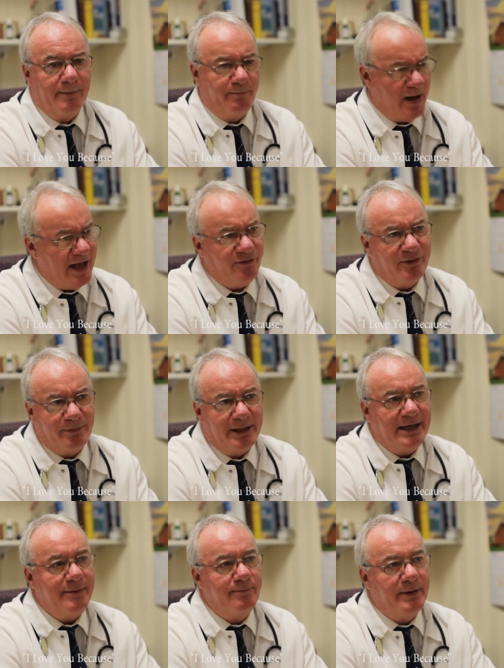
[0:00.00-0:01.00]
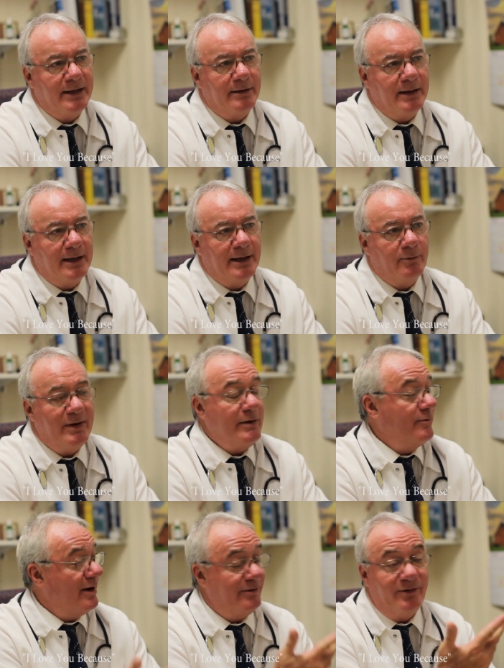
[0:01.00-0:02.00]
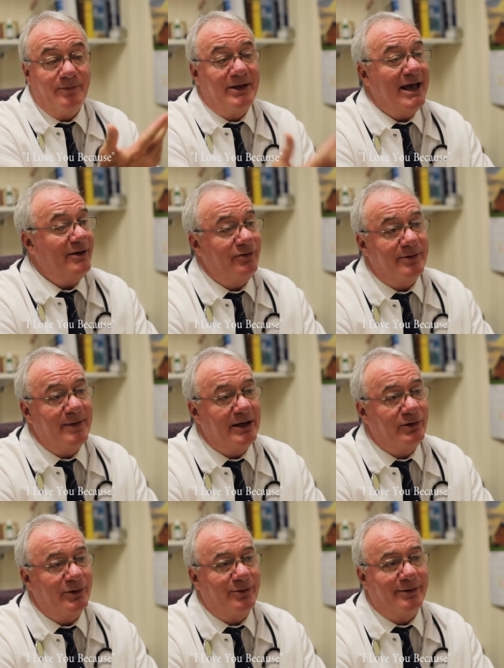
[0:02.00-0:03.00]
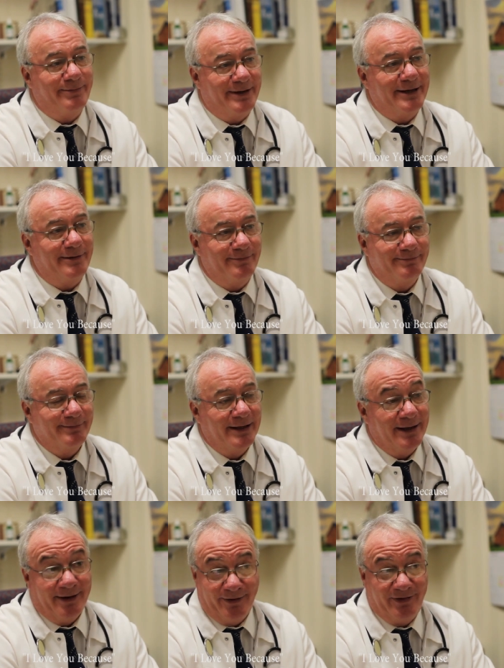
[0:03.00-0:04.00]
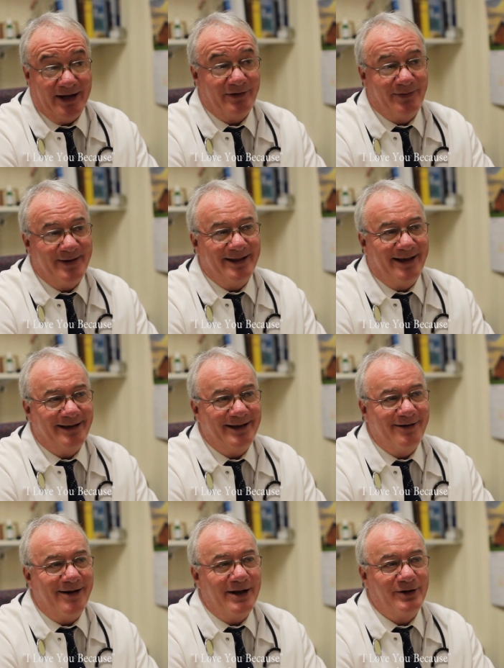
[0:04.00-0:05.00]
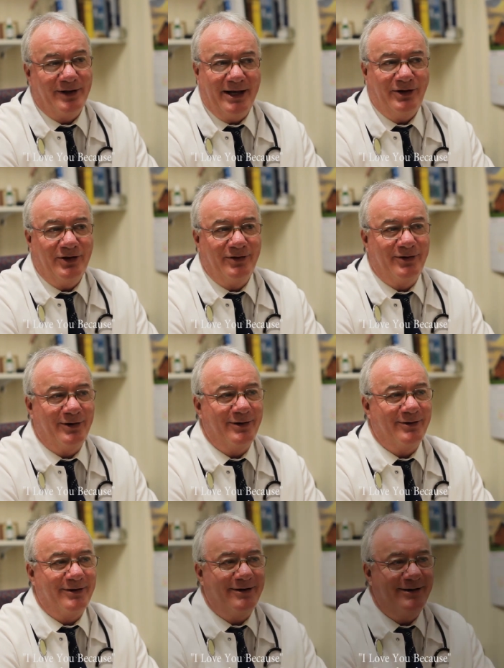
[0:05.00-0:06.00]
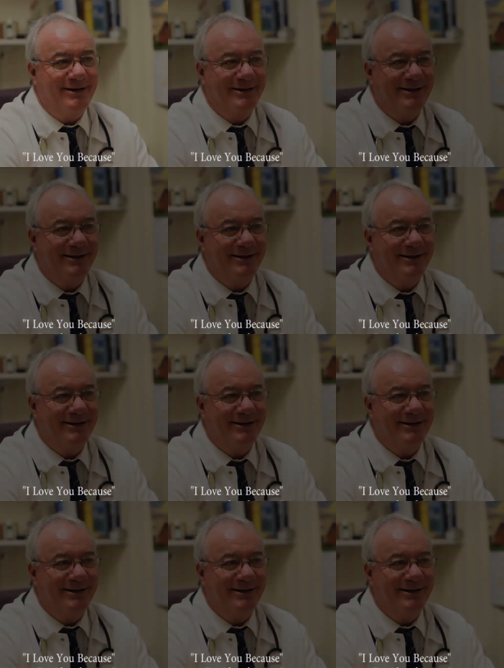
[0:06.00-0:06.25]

Possibly, but uh, we could run some tests to make sure, but sounds to me like congratulations are in order.